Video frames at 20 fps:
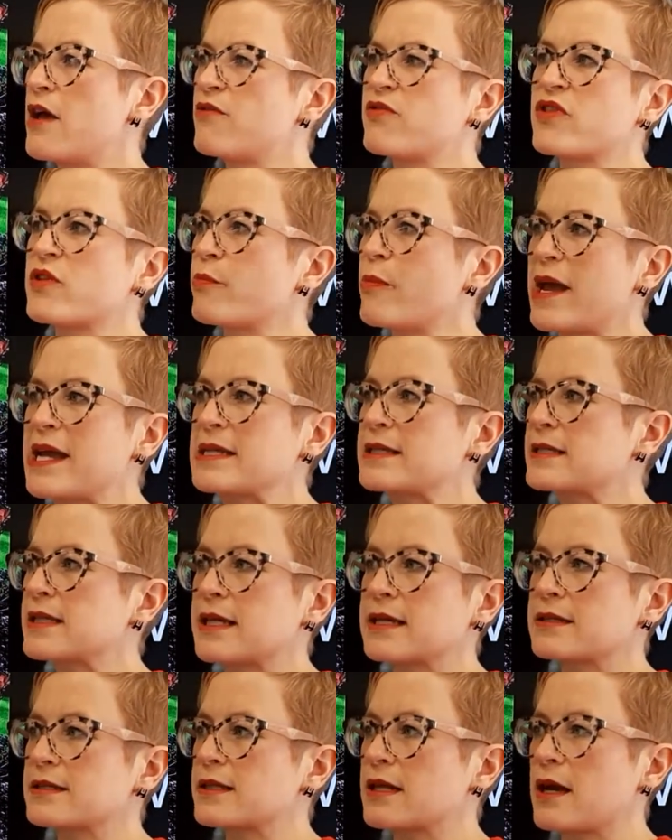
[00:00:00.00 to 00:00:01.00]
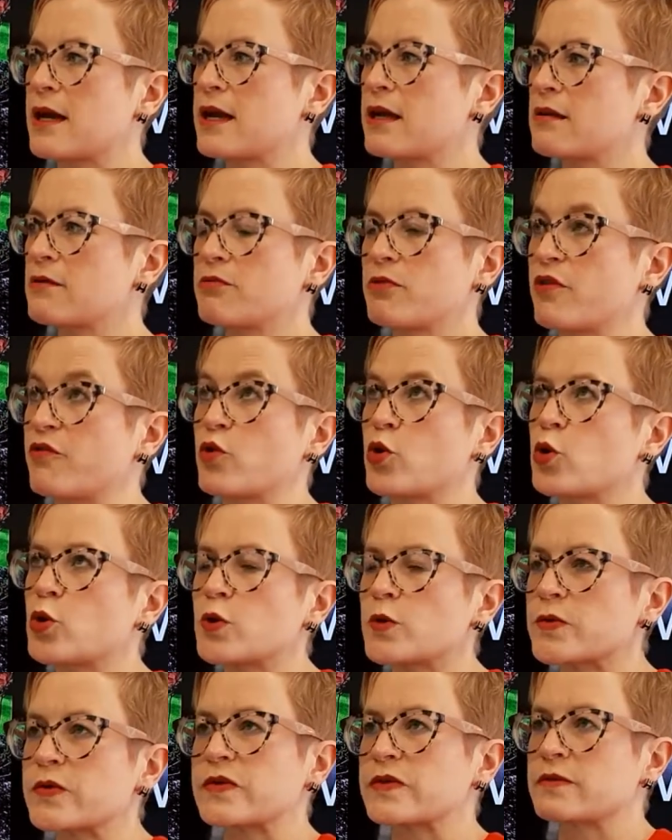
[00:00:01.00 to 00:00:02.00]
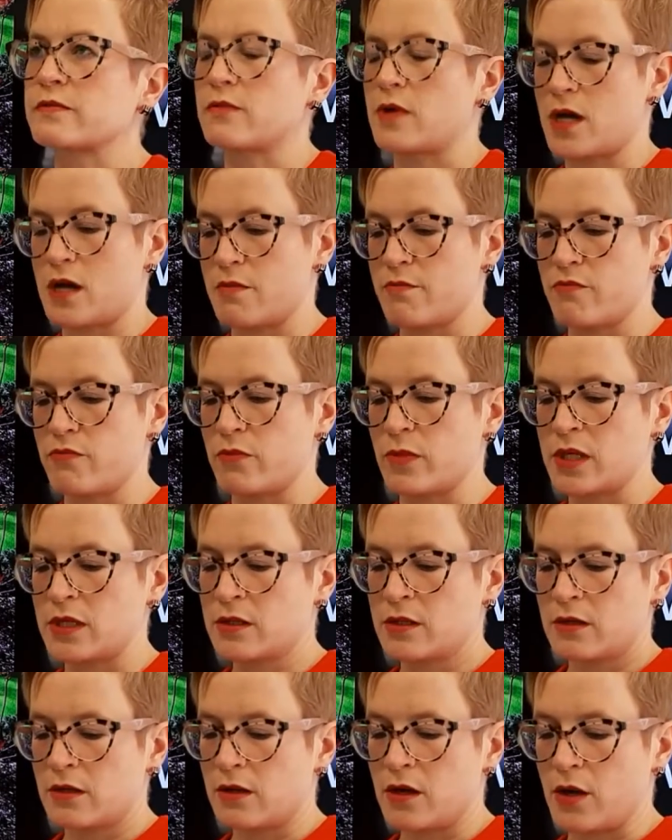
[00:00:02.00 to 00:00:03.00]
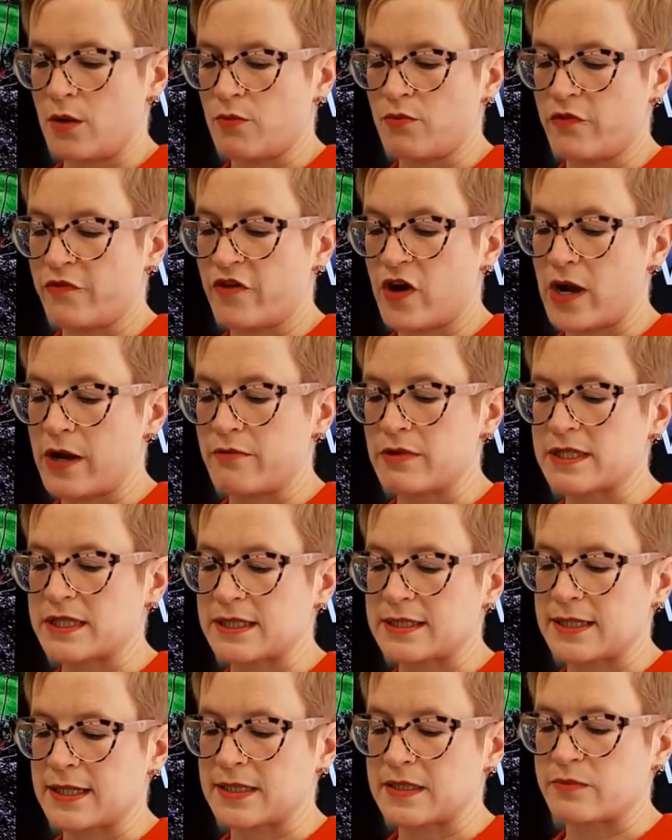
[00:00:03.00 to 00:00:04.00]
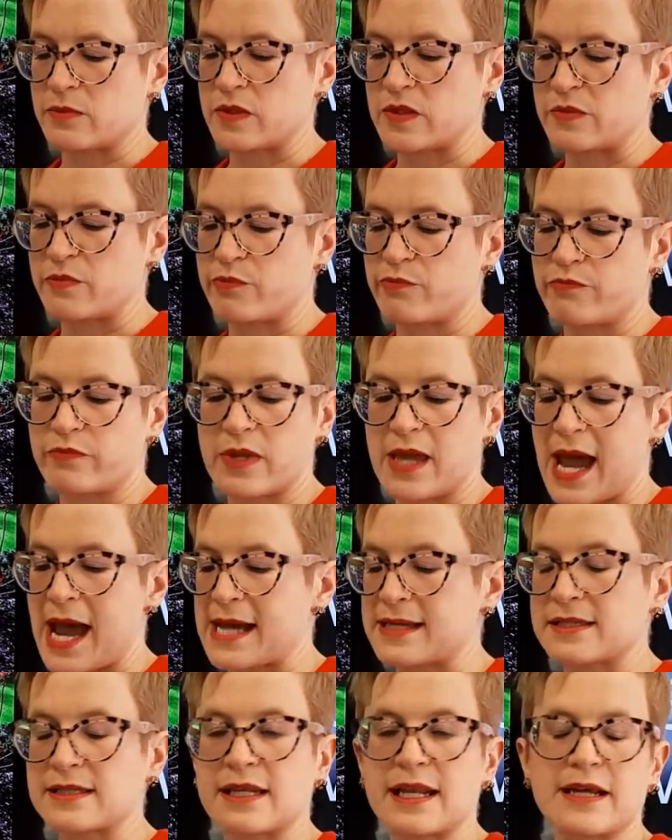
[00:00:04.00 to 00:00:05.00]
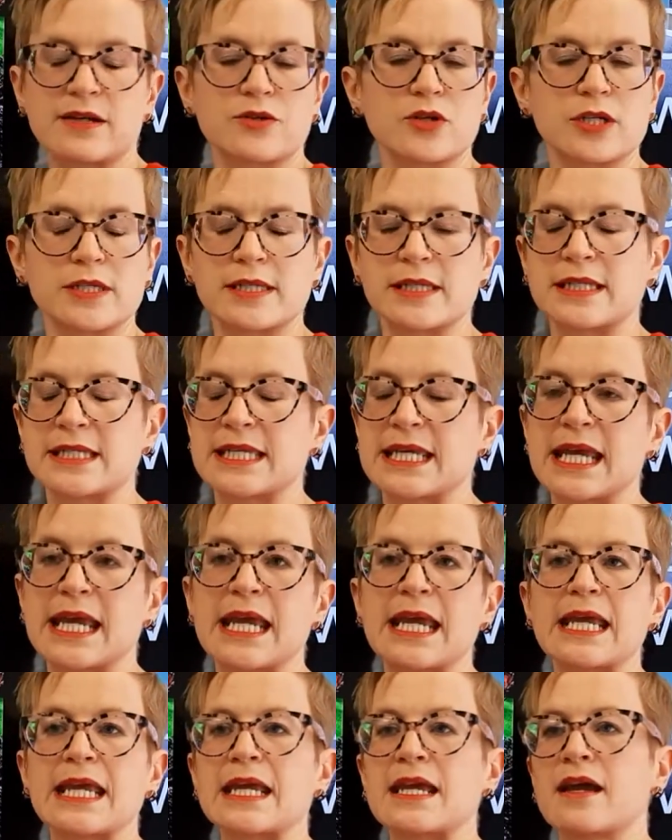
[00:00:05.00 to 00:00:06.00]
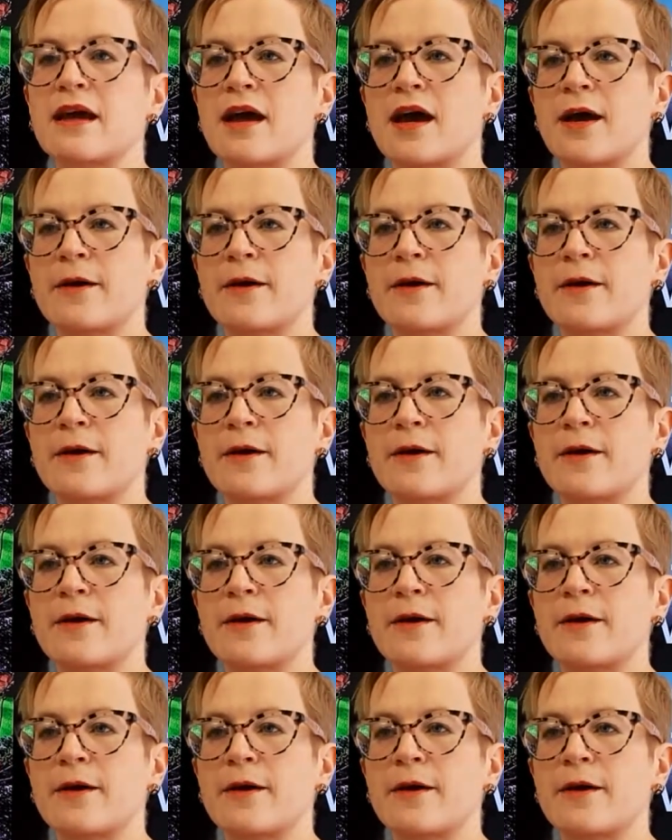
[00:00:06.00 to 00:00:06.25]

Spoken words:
The basics, like, of course, fire risk assessments, gas, electricity,